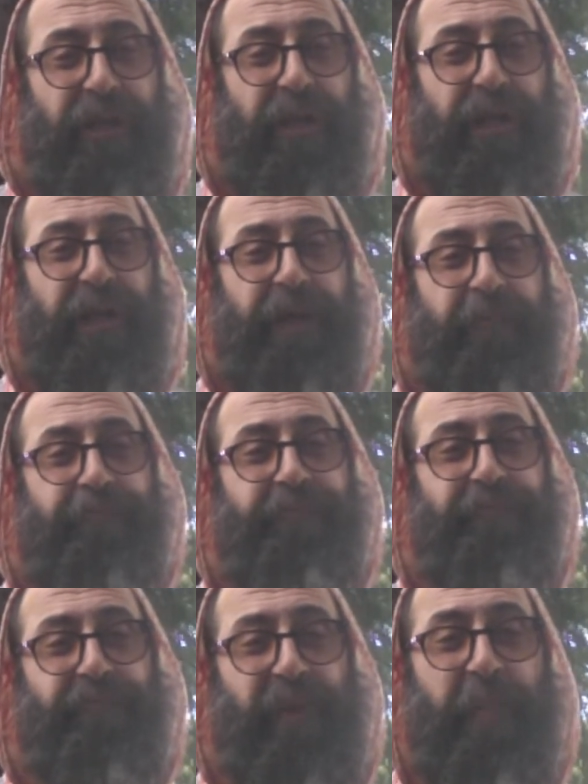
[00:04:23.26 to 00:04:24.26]

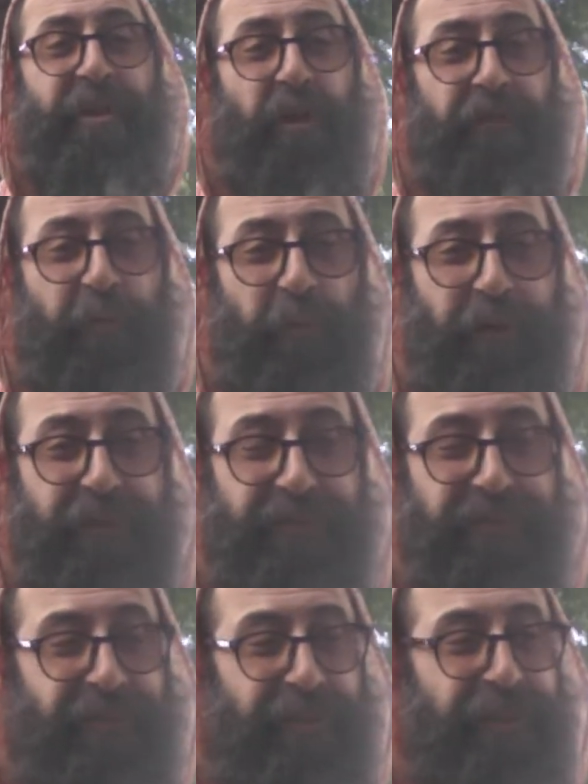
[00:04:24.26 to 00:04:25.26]
let me know if it
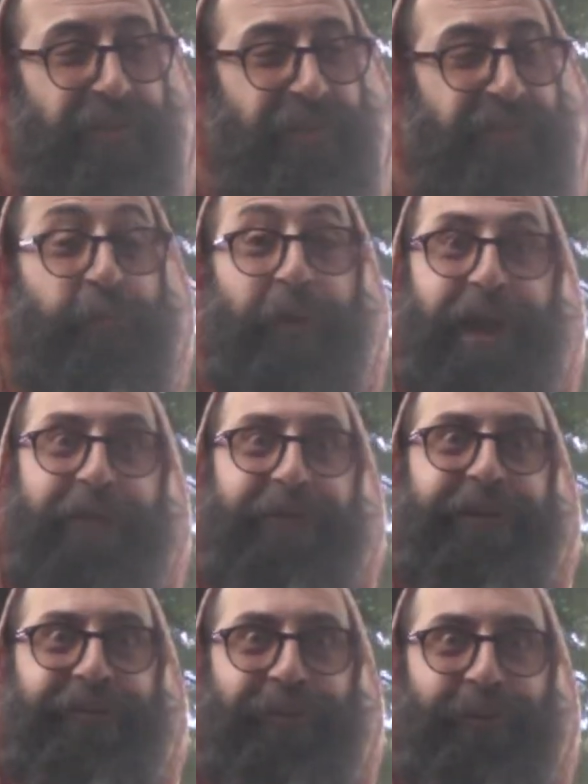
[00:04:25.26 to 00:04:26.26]
works. Just whatever
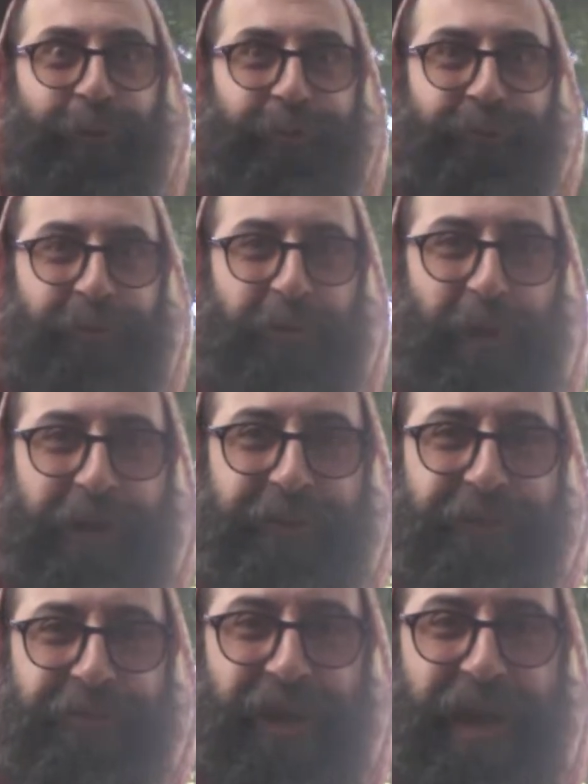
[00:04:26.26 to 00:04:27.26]
you do, don't do it while
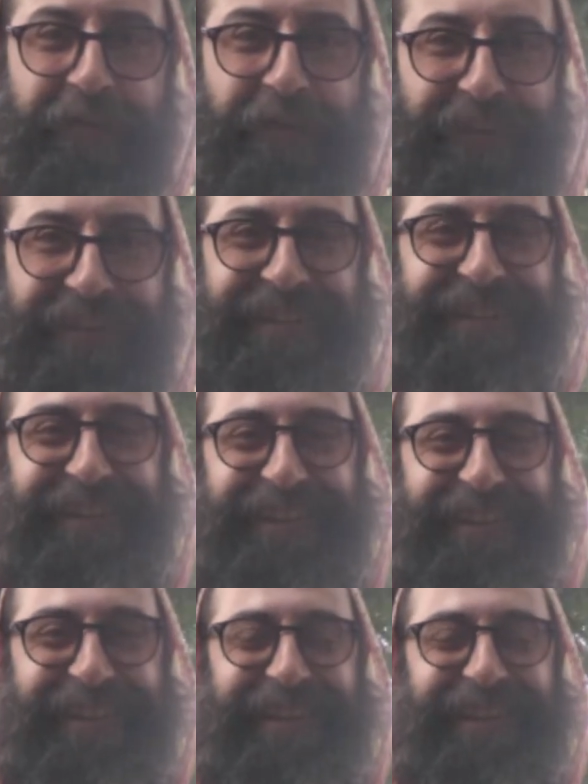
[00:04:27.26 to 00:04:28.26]
you're driving.
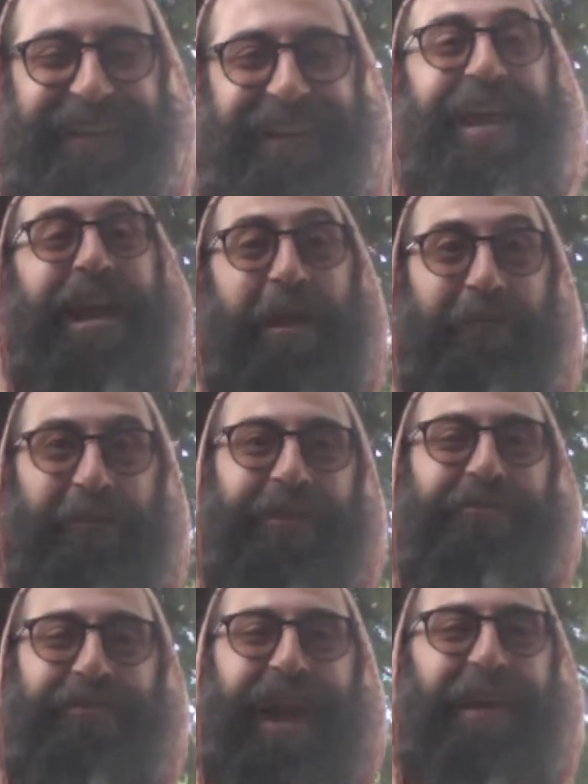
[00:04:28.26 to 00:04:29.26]
If you're in
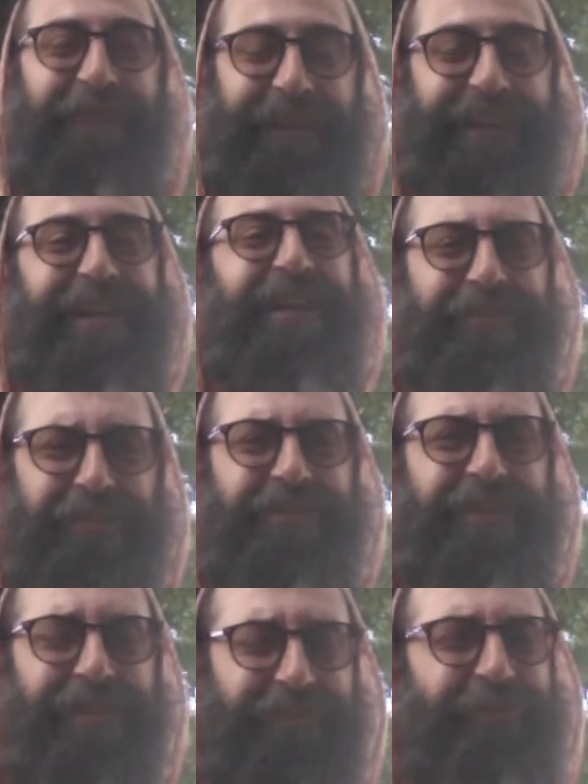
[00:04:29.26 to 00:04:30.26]
traffic, just
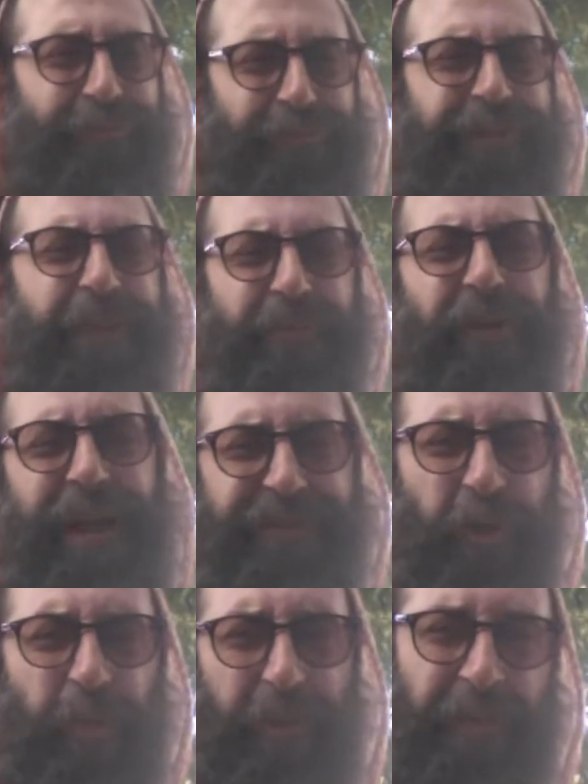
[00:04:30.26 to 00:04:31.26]
keep your eyes
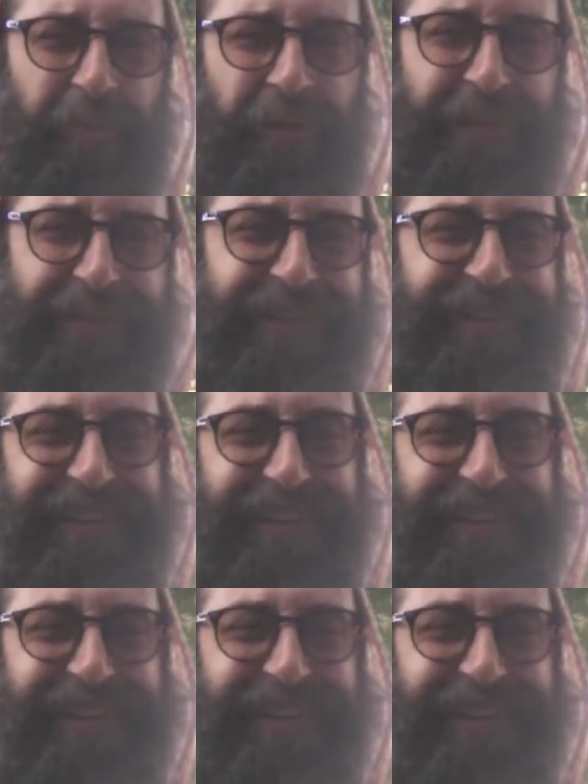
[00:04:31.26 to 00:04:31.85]
open and breathe.